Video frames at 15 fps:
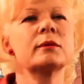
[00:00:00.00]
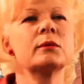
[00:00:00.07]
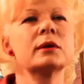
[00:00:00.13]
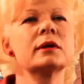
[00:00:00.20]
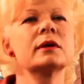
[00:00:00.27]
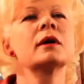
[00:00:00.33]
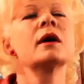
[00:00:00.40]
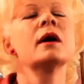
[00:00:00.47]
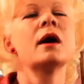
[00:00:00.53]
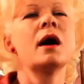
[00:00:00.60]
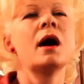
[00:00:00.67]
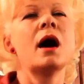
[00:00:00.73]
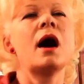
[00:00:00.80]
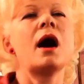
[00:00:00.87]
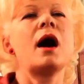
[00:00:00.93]
There were
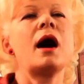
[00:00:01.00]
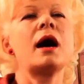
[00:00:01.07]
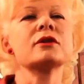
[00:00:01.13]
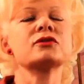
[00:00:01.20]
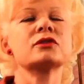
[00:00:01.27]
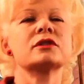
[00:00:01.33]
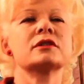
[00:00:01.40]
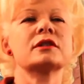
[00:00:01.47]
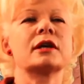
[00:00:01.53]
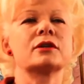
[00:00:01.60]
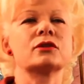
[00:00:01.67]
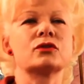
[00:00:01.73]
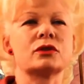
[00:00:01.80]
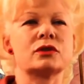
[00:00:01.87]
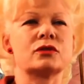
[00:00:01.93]
hundreds and
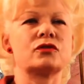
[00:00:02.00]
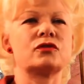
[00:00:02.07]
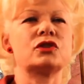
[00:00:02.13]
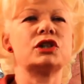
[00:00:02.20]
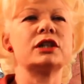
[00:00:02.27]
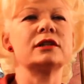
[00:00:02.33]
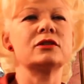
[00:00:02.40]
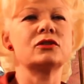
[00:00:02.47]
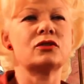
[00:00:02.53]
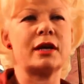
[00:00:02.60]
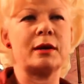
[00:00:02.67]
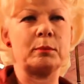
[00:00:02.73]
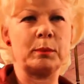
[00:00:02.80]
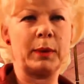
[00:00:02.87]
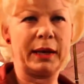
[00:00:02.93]
hundreds of
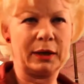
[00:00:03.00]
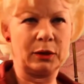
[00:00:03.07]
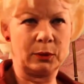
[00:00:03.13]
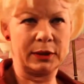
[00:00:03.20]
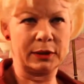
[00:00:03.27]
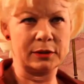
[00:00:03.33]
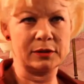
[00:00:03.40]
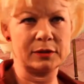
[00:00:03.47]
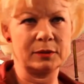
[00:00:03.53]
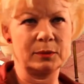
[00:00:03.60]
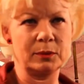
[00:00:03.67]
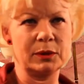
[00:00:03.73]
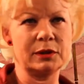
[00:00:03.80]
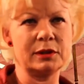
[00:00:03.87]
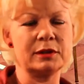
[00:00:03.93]
chinstrap penguins,
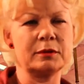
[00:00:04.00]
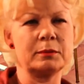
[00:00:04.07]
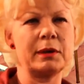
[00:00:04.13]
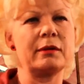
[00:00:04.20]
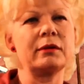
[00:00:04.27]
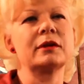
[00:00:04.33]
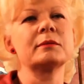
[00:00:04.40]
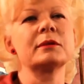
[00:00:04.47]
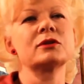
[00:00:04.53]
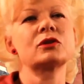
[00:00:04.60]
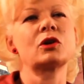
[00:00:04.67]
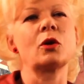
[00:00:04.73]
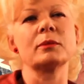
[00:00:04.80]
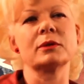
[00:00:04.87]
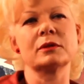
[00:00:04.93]
which is apparently the
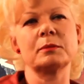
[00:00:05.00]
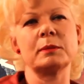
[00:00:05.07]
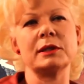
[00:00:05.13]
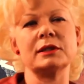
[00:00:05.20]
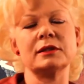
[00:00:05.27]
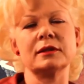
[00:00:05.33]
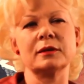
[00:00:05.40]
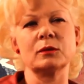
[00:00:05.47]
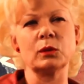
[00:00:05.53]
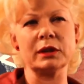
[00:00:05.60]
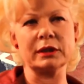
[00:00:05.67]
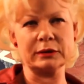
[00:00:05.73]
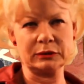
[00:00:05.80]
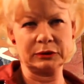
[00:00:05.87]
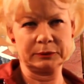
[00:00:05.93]
most common species in the
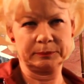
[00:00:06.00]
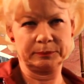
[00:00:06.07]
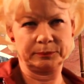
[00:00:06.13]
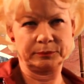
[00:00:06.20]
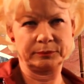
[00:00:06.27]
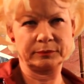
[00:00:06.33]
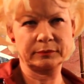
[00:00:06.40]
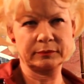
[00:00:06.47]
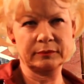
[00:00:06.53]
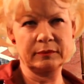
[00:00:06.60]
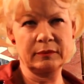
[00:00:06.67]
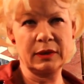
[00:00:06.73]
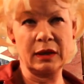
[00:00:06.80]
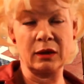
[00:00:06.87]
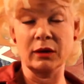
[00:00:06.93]
world.
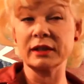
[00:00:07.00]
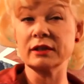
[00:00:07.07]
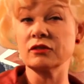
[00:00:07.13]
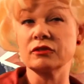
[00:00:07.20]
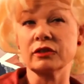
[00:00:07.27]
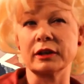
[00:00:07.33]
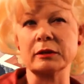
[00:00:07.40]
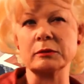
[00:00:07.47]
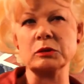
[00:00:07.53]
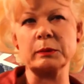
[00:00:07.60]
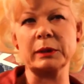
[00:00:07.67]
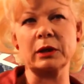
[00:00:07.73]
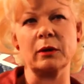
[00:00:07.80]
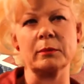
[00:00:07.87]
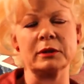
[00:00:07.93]
I didn't find them to
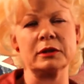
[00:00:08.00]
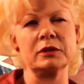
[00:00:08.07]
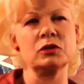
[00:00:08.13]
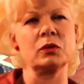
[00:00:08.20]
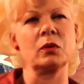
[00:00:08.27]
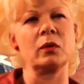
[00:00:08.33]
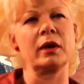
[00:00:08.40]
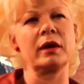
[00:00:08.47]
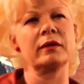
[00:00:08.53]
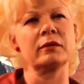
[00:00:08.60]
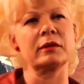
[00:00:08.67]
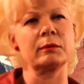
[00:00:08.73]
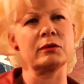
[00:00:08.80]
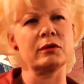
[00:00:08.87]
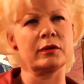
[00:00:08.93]
be common at all. I
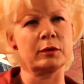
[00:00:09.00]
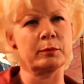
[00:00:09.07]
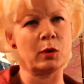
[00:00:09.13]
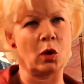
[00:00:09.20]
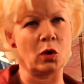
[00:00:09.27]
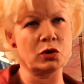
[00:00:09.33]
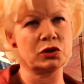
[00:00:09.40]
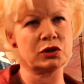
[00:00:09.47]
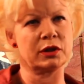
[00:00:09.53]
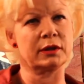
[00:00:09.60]
thought they were rather posh.